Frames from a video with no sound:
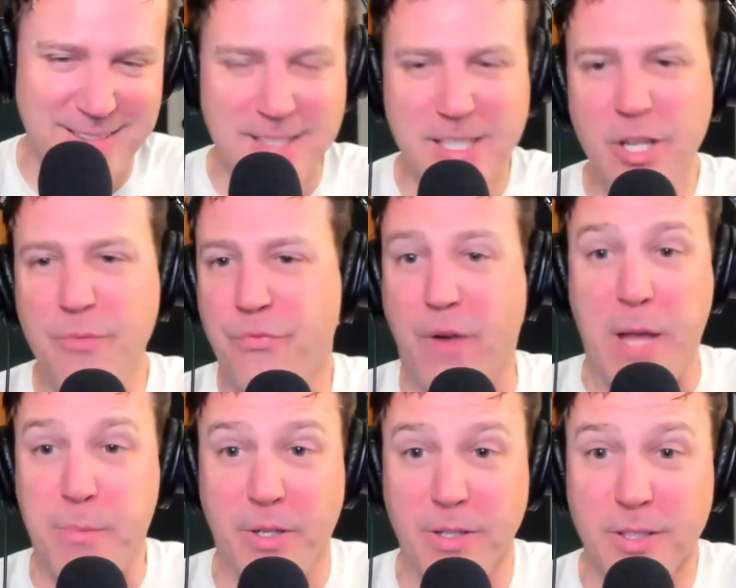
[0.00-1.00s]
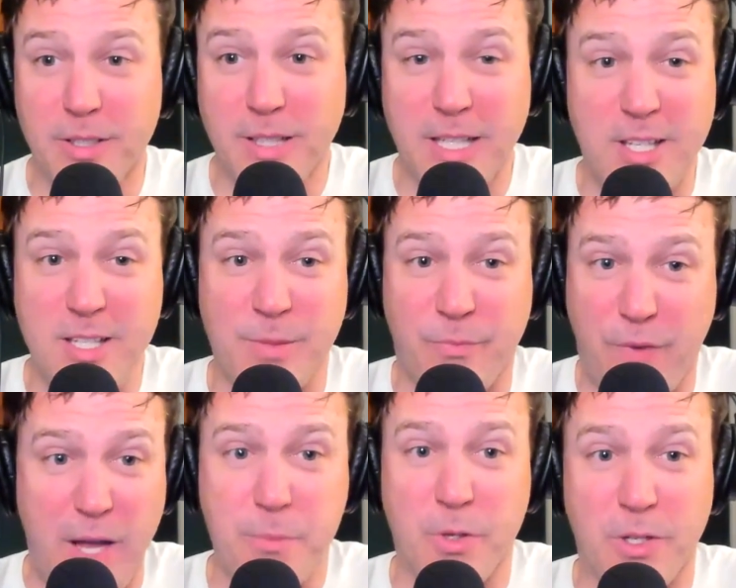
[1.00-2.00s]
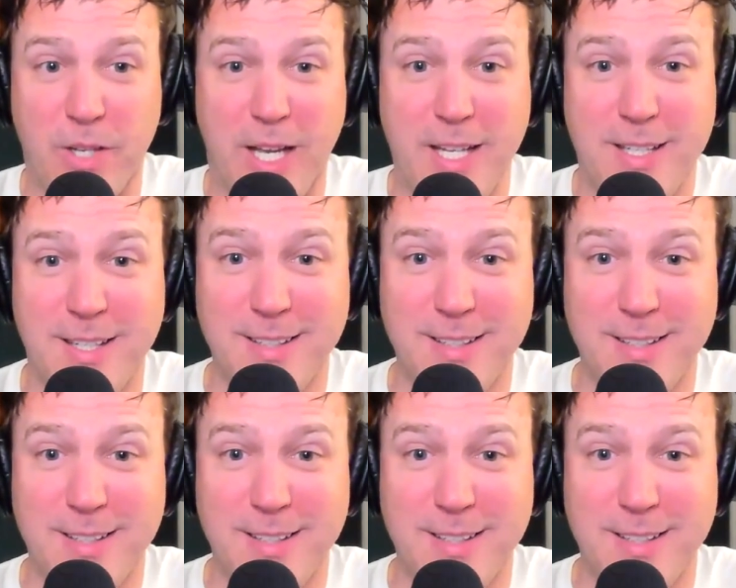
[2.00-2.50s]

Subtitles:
You need fiber. Like you need some fiber in your diet.